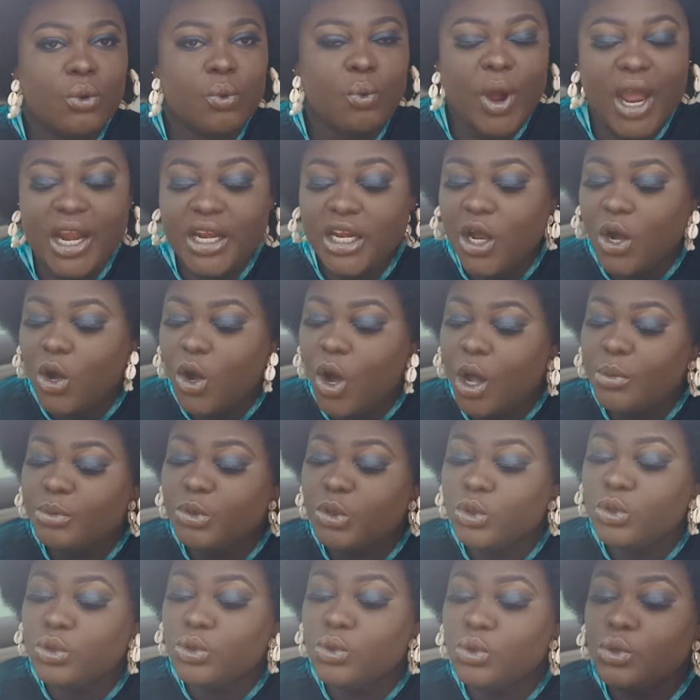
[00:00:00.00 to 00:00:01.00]
When it
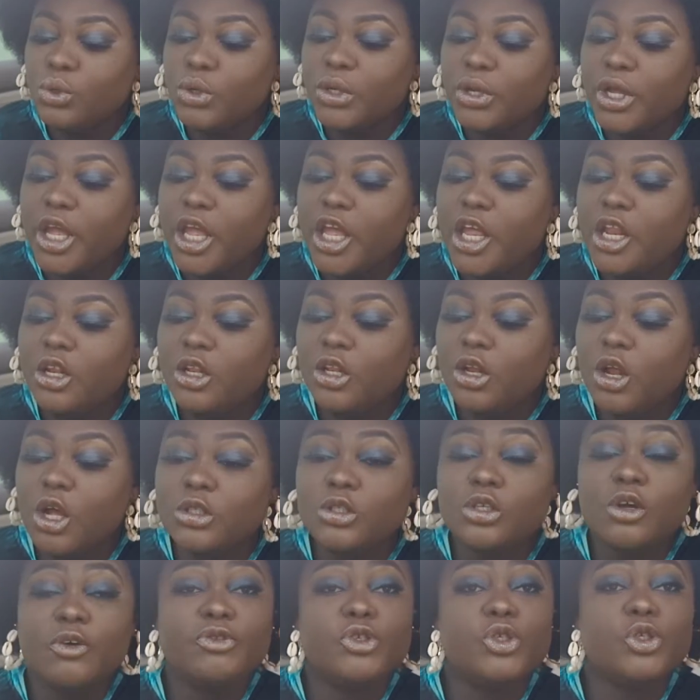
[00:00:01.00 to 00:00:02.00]
comes to a
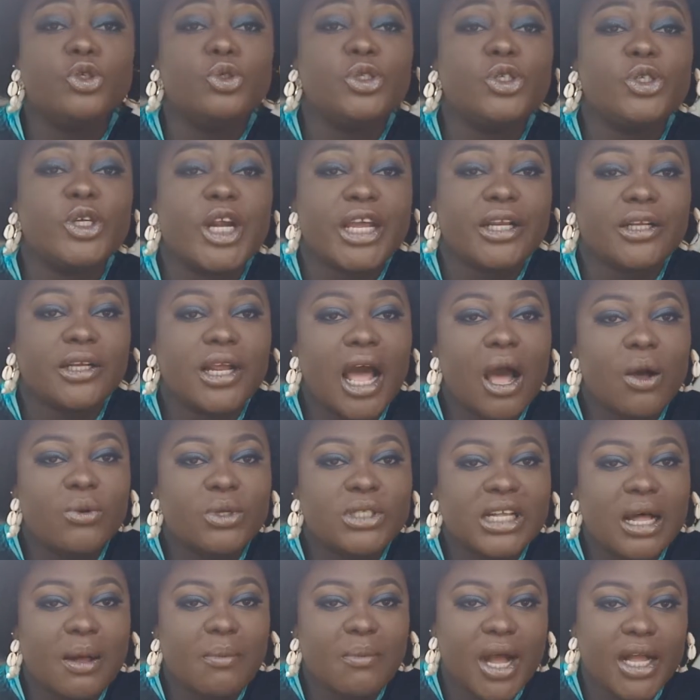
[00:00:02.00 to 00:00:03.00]
lot of children,
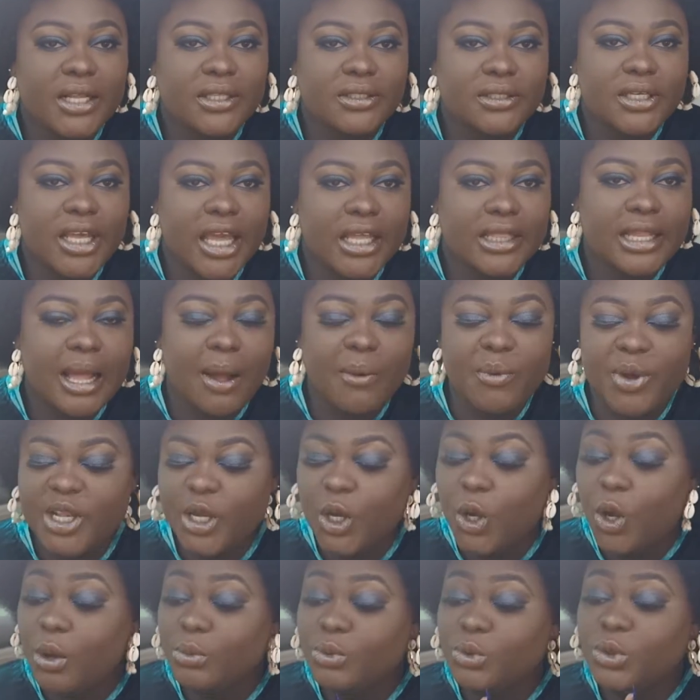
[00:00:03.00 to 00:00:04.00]
Hausa man get them. When
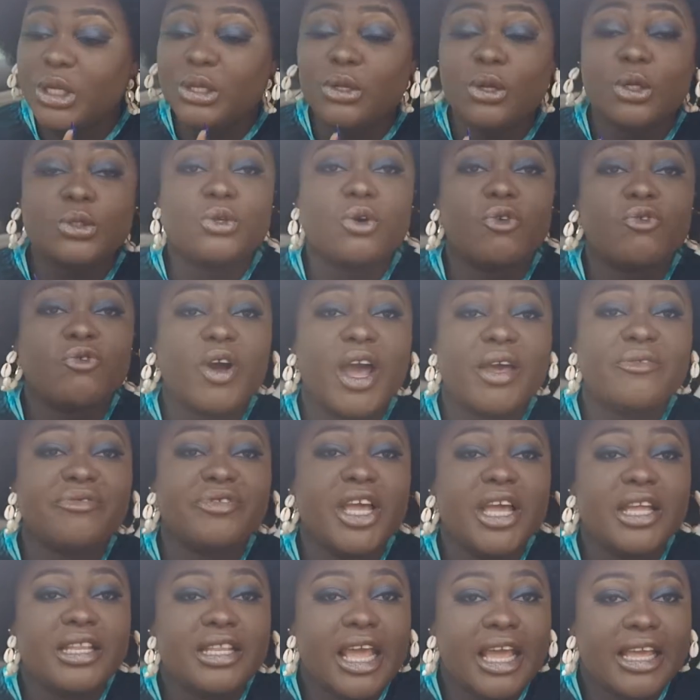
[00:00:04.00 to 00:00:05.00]
it comes to a lot of
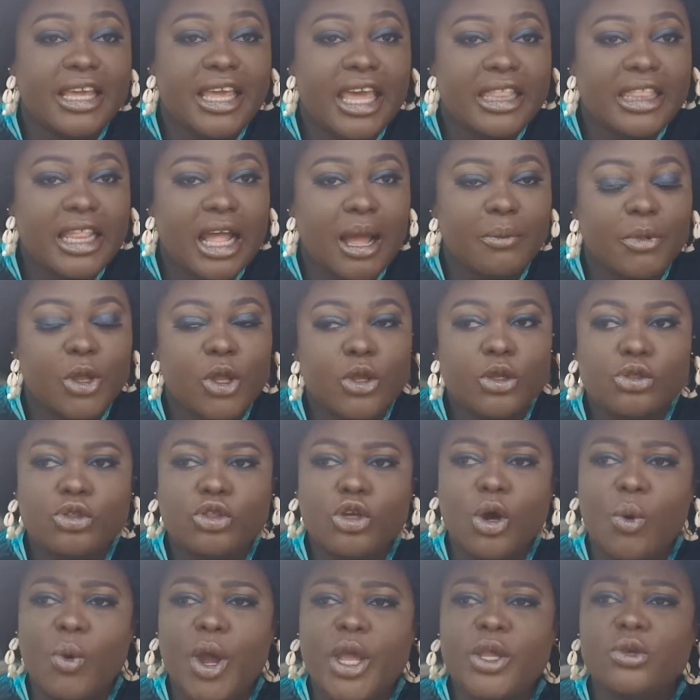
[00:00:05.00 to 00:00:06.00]
wives, then get them.
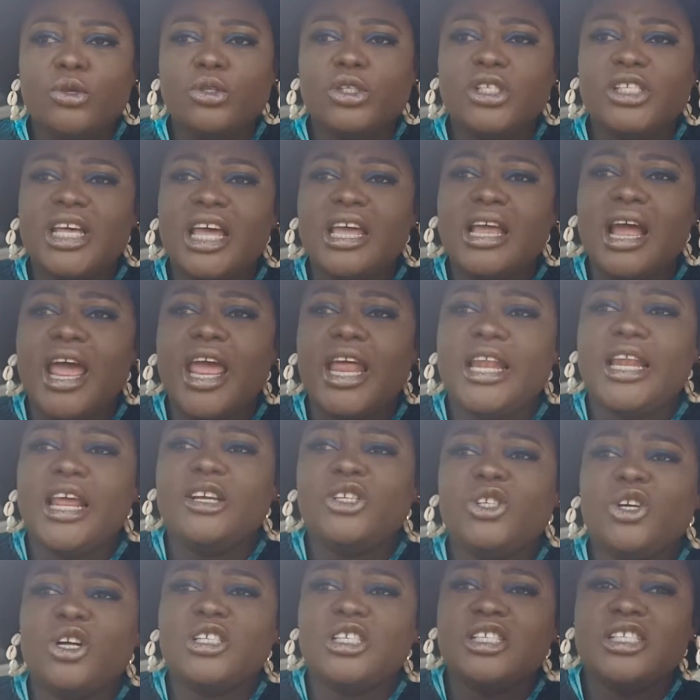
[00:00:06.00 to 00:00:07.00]
So when you say
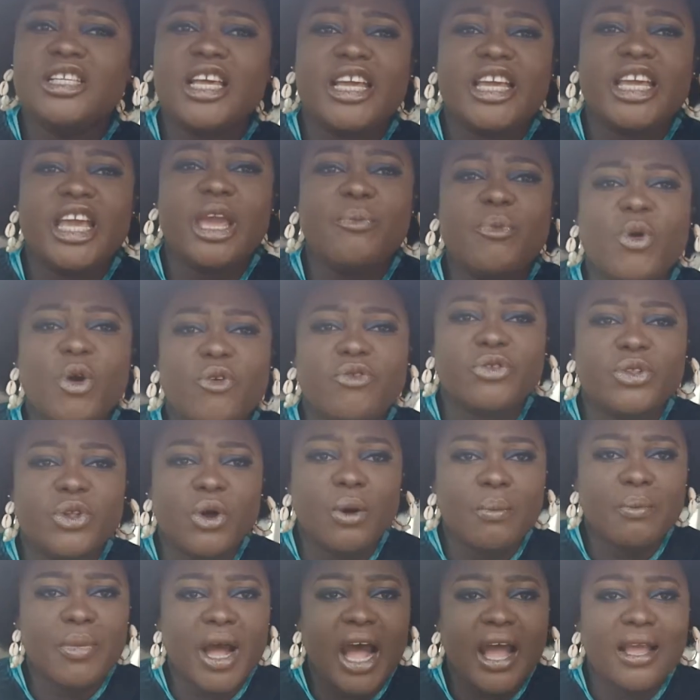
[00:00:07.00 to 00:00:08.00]
election is a game of
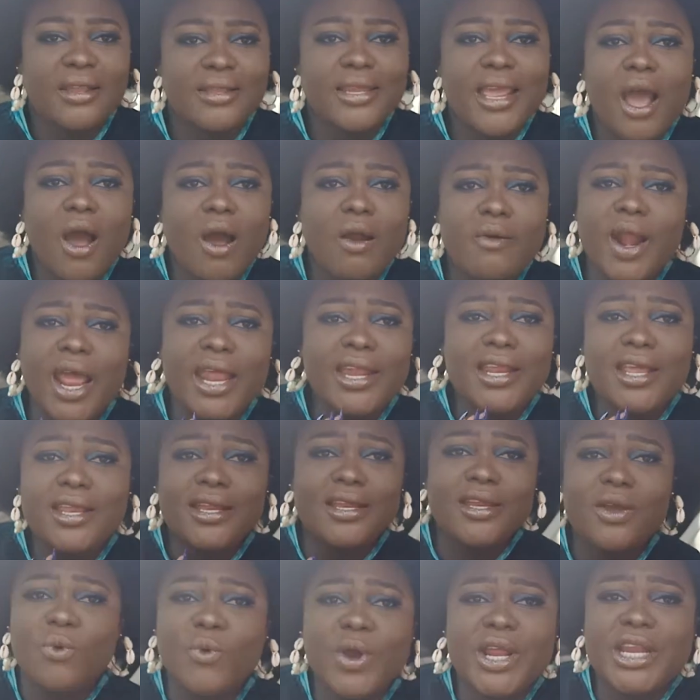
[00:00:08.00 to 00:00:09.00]
number, they're already
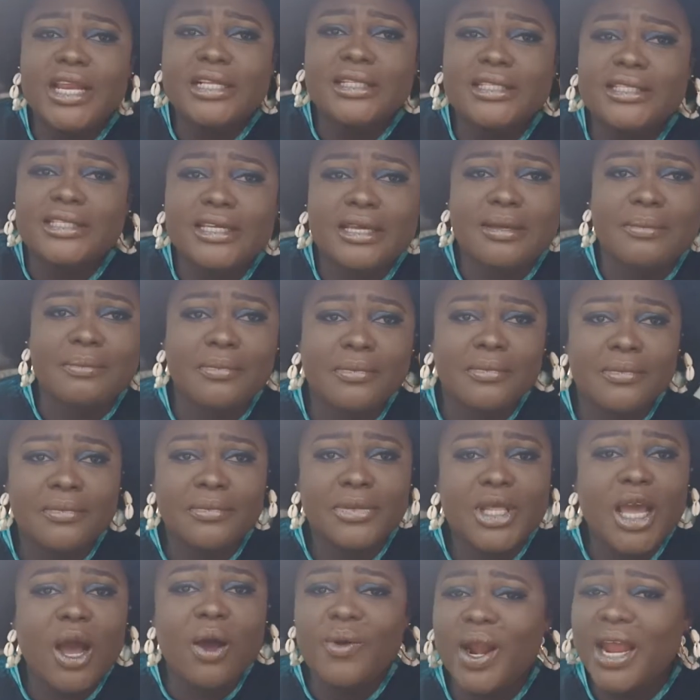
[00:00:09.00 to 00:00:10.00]
in the winning team.
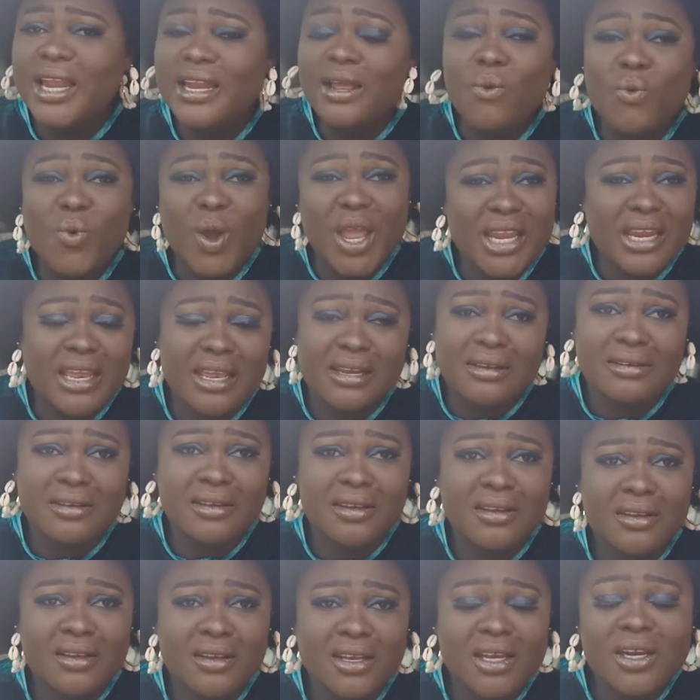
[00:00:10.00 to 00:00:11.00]
They're already winning.
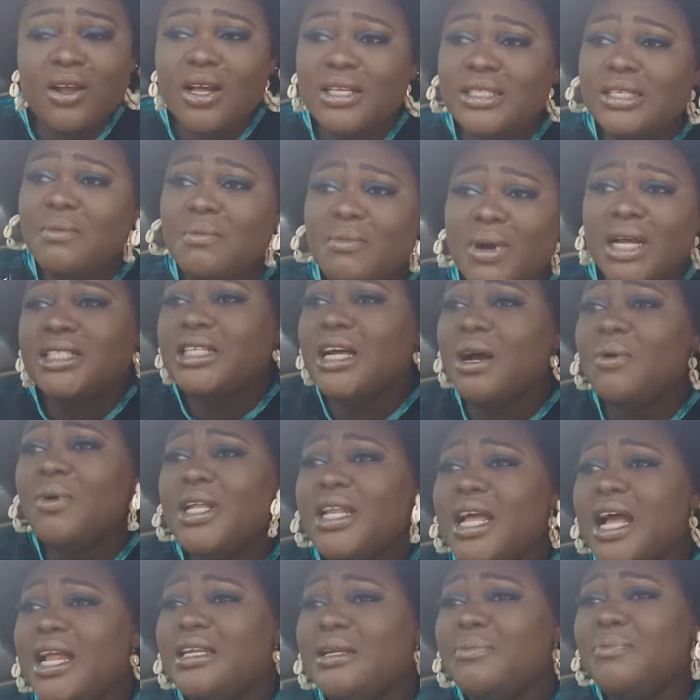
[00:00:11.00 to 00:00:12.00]
It doesn't matter
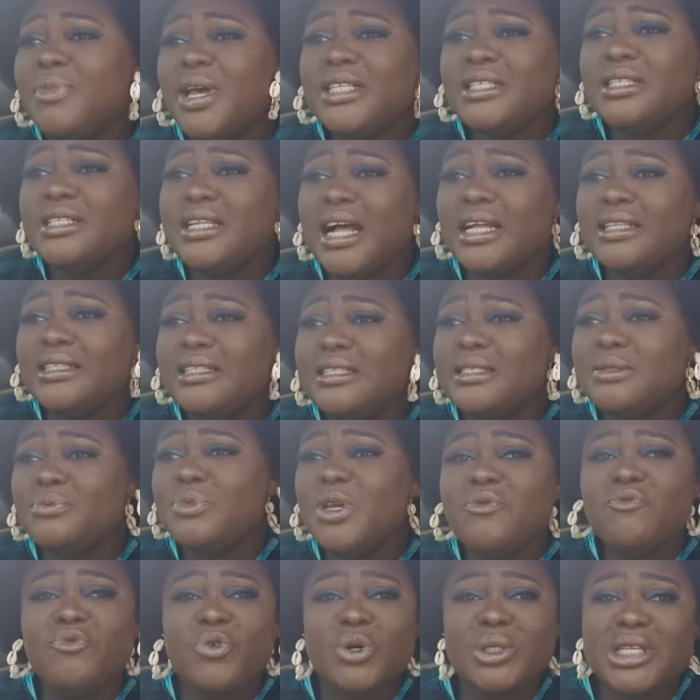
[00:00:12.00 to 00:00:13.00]
whether the person that is
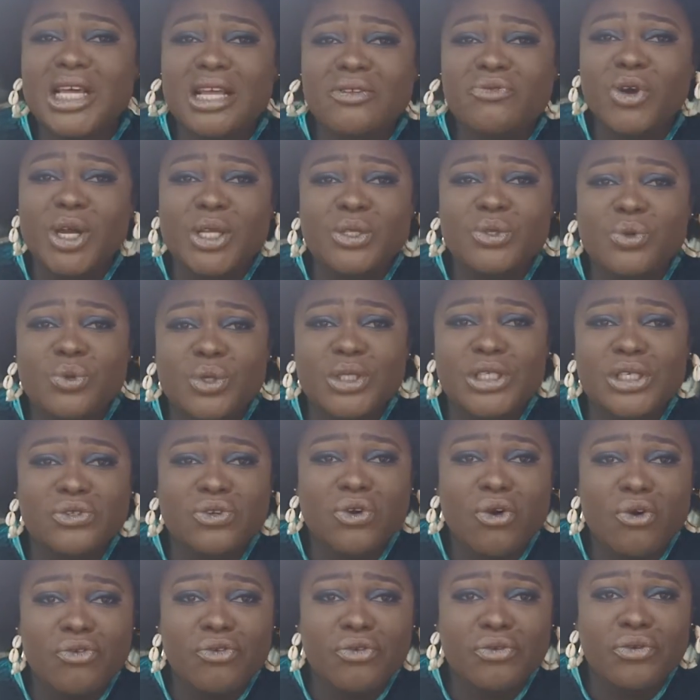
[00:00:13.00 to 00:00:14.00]
being voted for is good
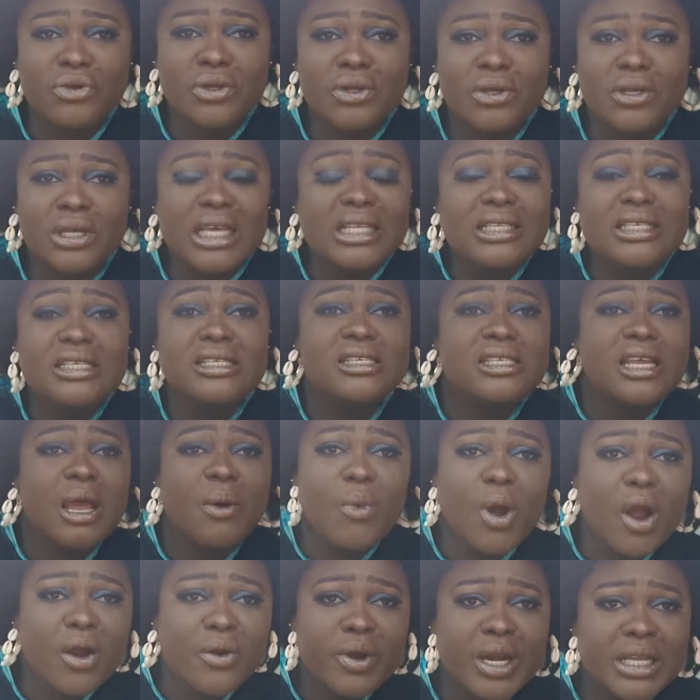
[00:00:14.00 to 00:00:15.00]
enough. It is
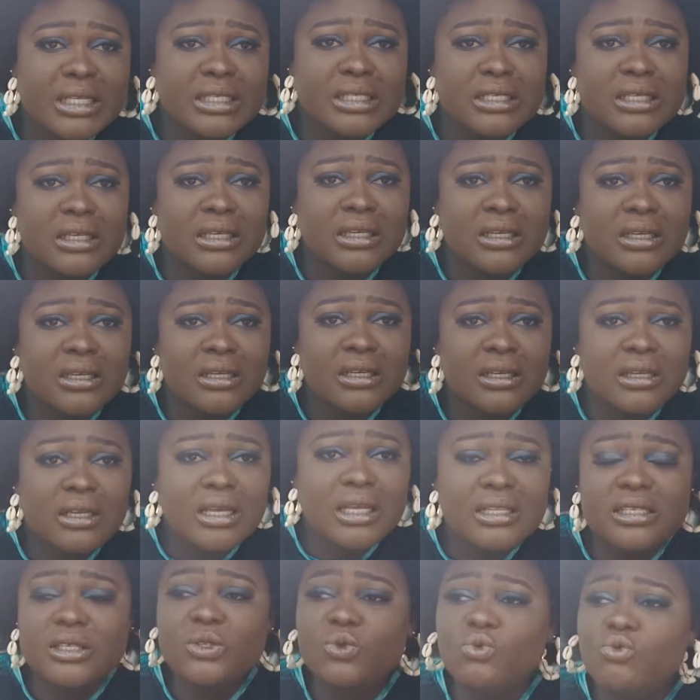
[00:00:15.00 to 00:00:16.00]
democracy.
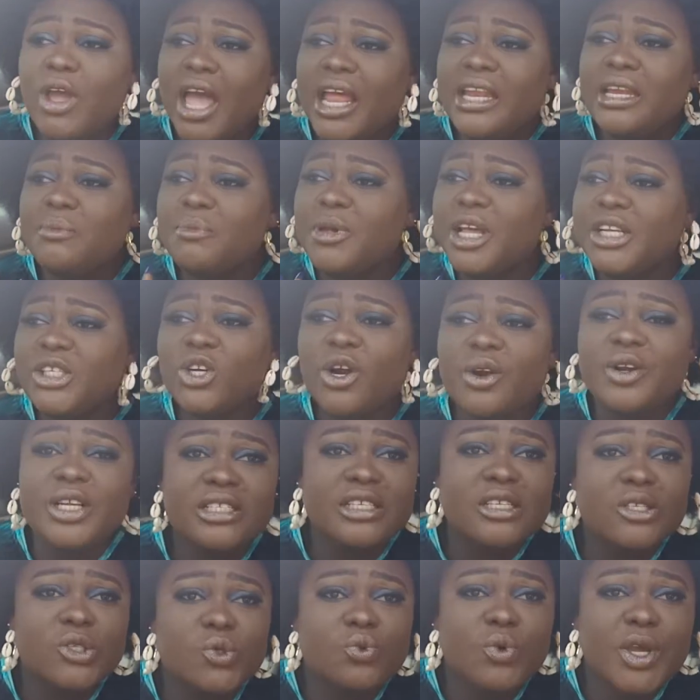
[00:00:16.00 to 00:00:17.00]
It is where the
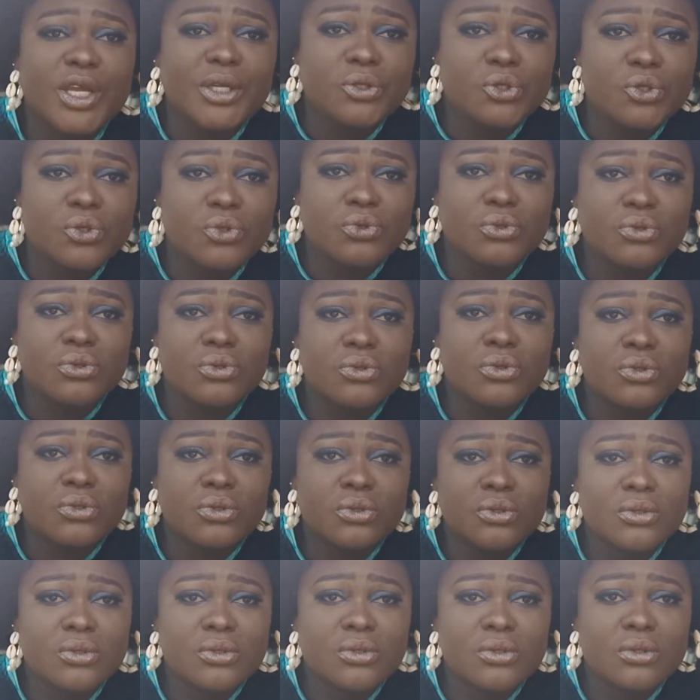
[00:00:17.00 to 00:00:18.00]
majority swing to
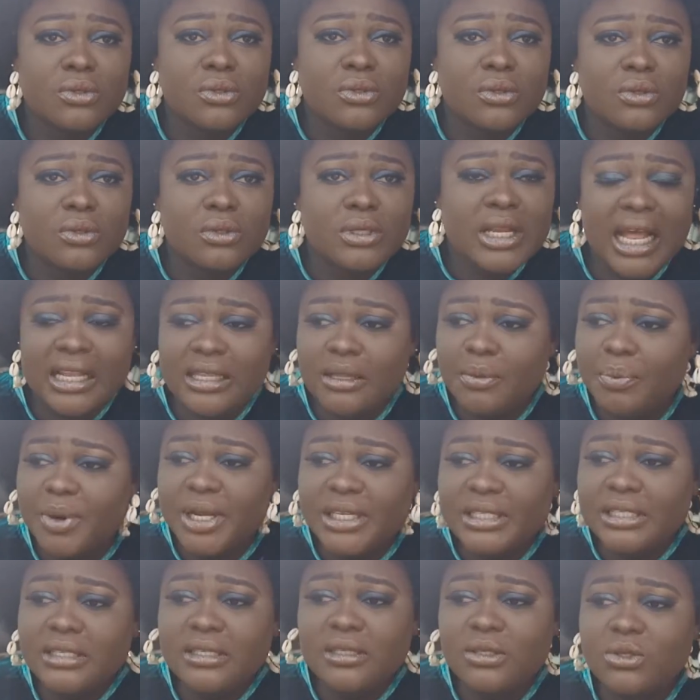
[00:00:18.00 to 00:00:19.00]
that the
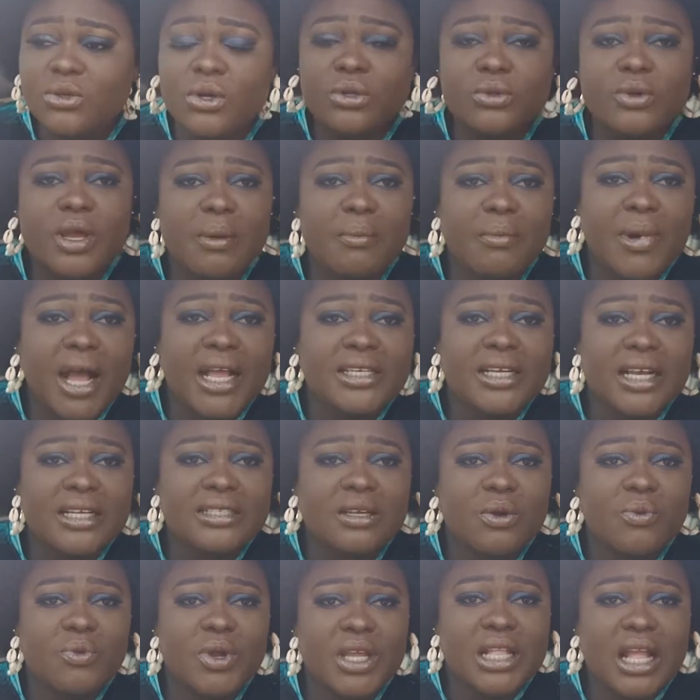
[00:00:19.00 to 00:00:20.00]
person is going to emerge
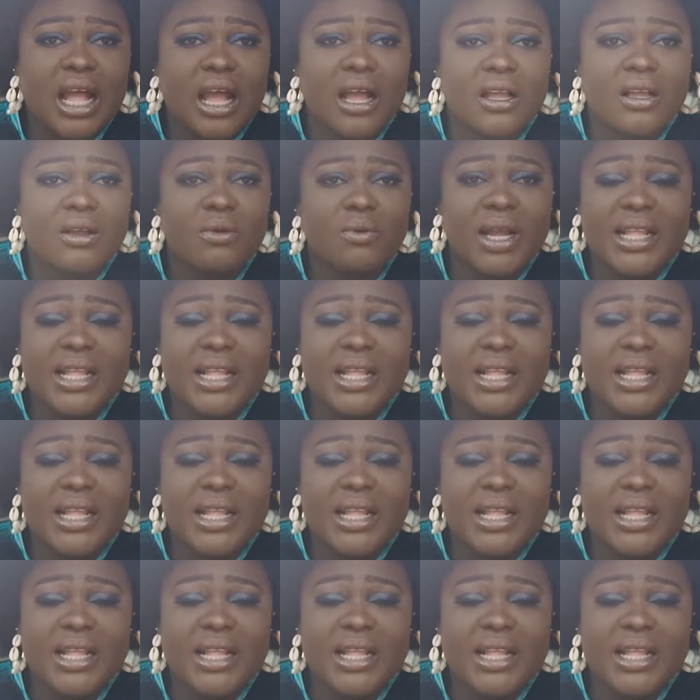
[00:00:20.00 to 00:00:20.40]
as a winner.